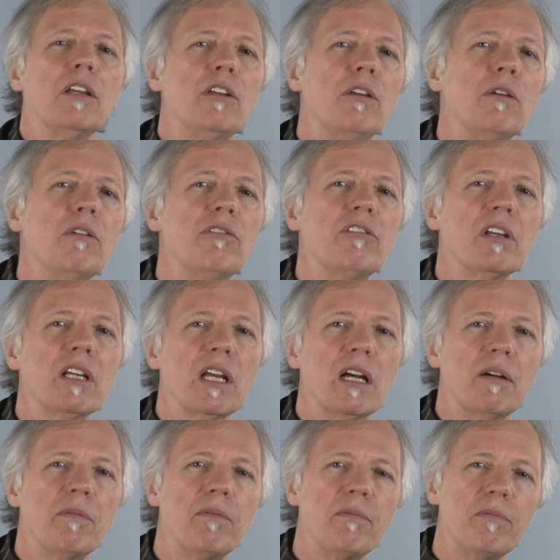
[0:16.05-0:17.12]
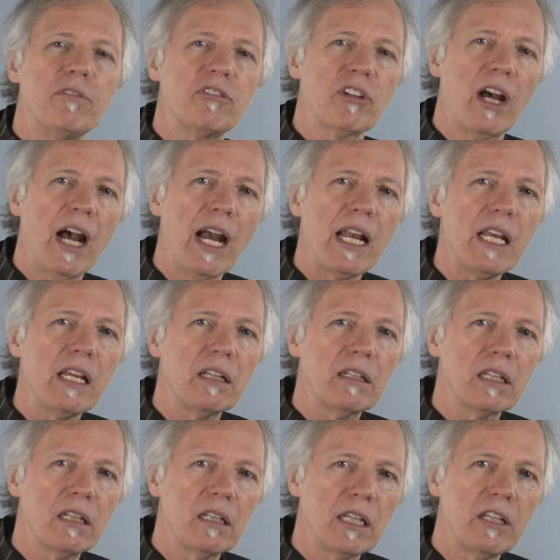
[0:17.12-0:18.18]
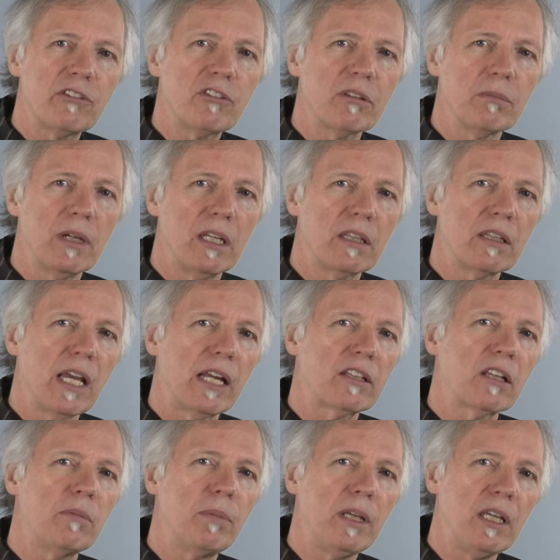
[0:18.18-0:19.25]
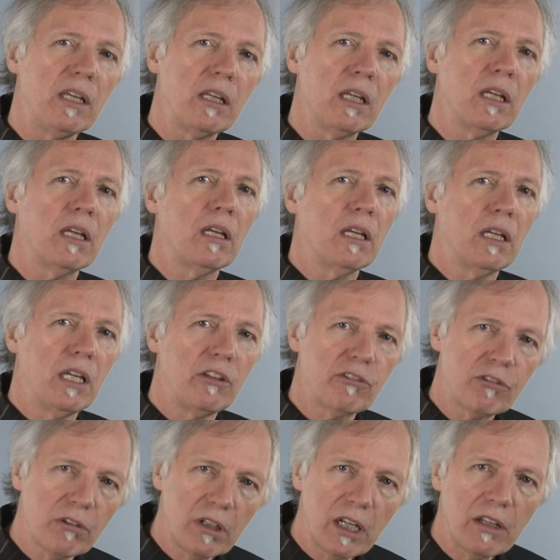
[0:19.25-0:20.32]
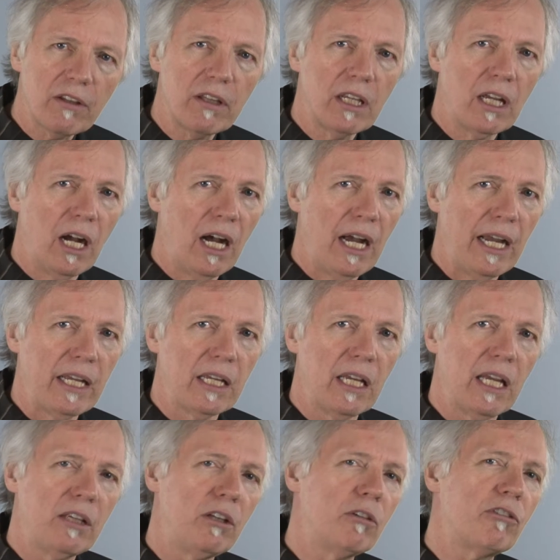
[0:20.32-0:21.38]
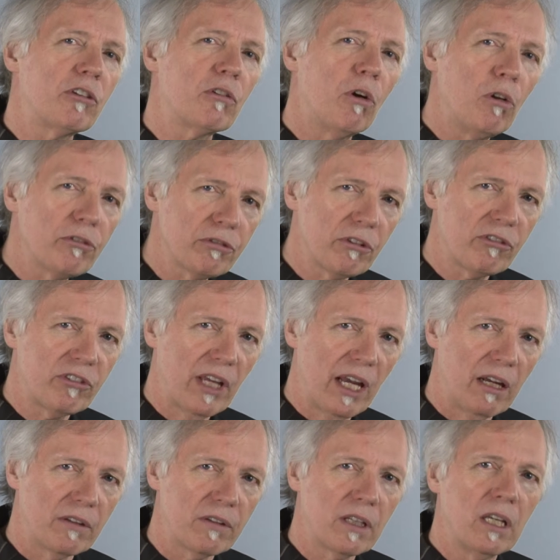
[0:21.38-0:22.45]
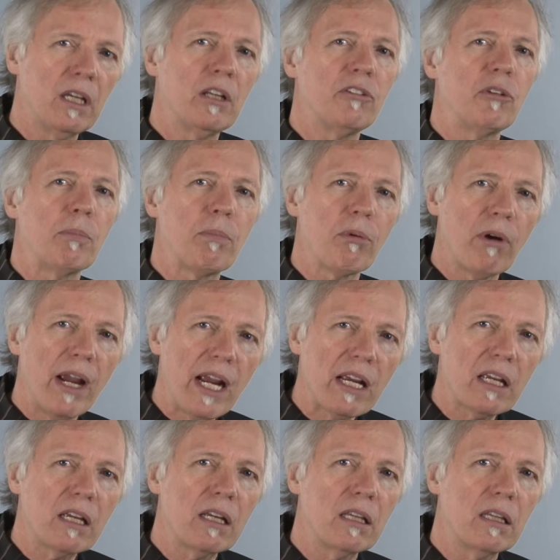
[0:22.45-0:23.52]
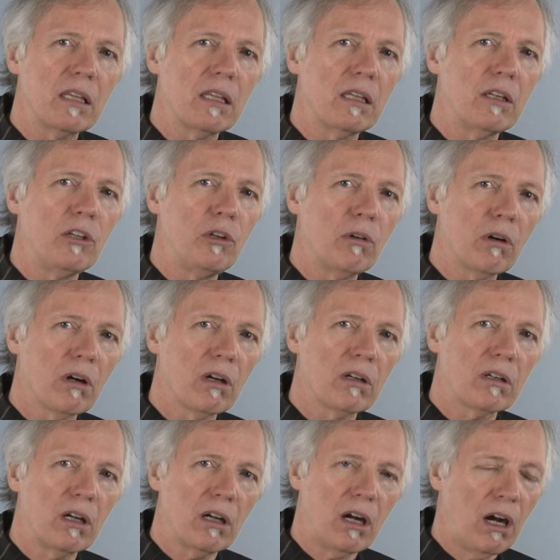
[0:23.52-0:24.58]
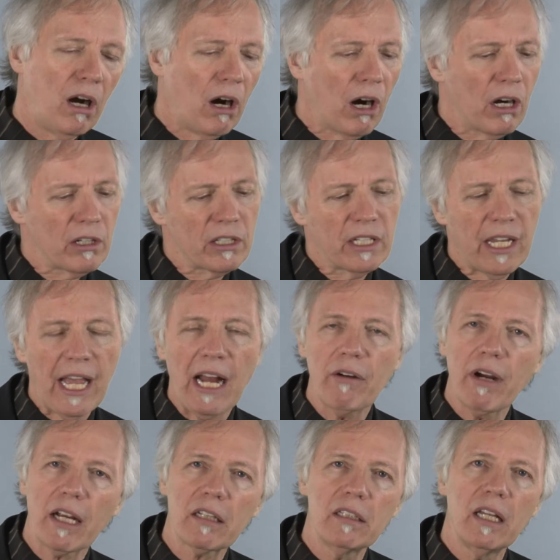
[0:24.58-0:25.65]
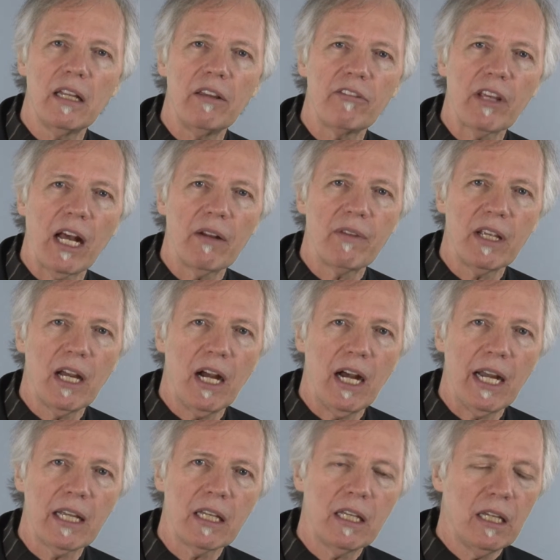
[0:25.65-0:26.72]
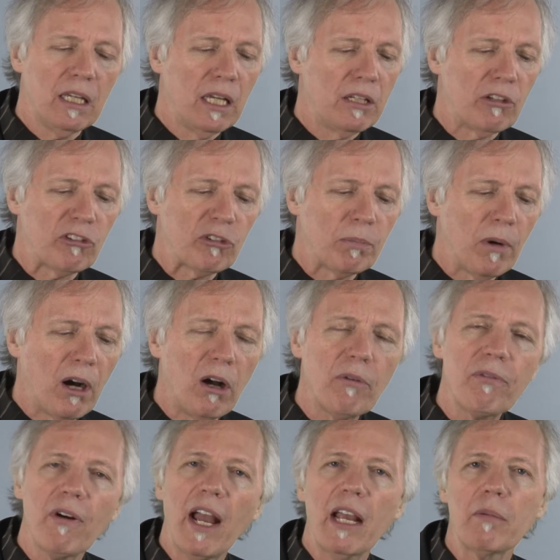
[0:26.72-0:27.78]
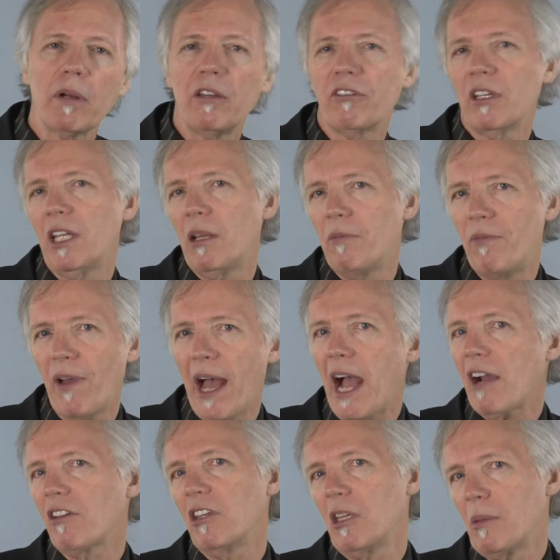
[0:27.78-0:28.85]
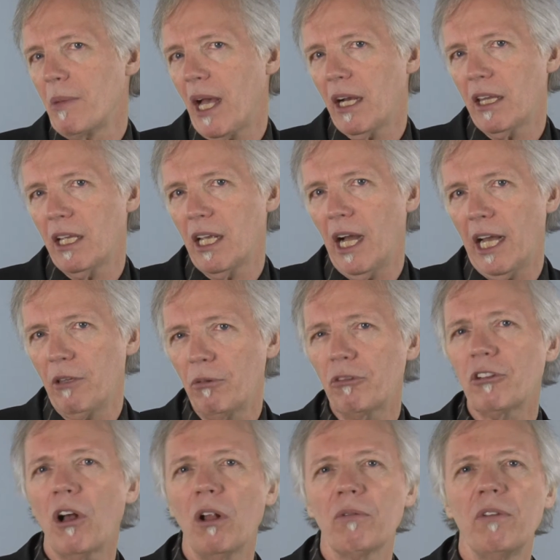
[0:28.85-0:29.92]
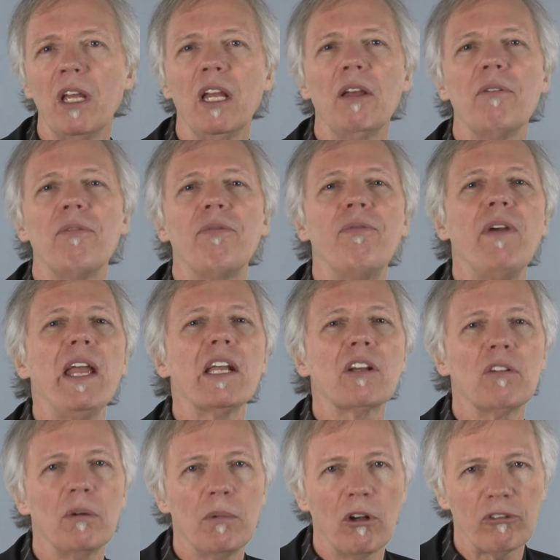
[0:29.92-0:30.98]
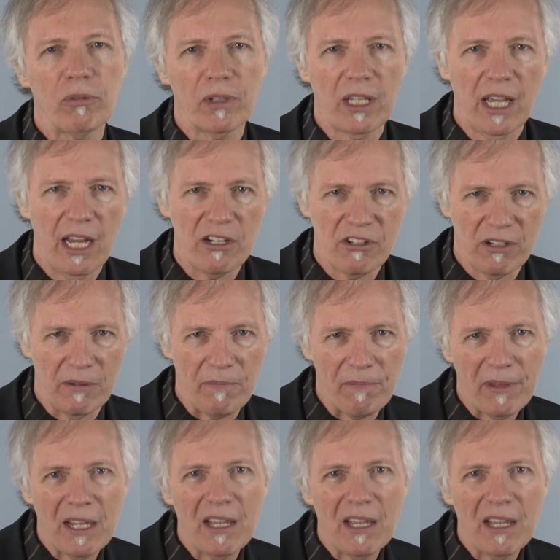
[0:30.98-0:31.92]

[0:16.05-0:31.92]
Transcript: using a tiny little instrument that could be inserted into the eye using ultrasound to break your hard cataract lens out of the eye into small fragments and then vacuum them out of the eye. This was called phacoemulsification.